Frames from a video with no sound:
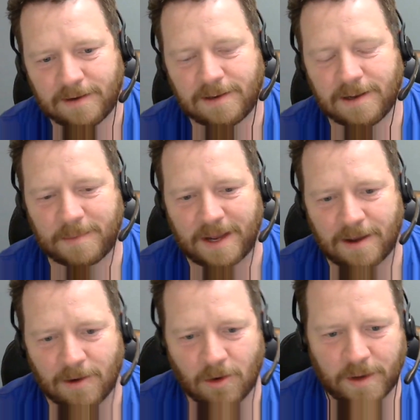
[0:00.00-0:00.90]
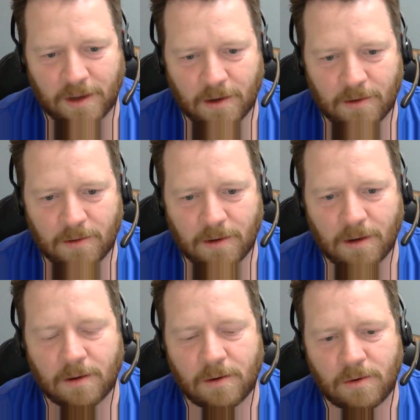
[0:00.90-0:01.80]
get back home, and go,
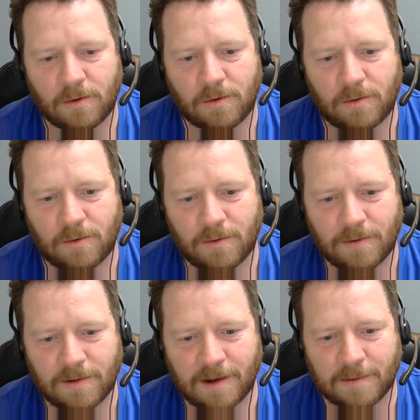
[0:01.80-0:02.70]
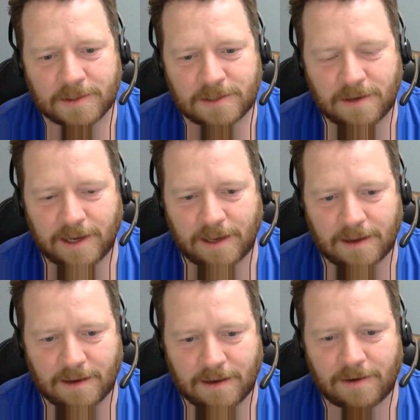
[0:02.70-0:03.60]
oh, I was like
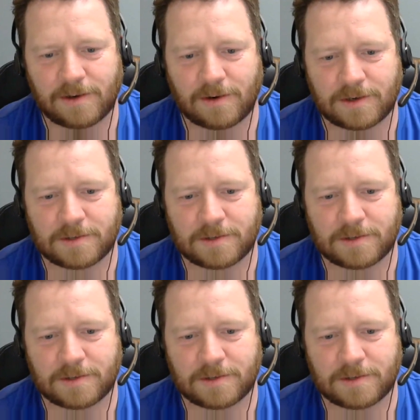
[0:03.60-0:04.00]
100 yards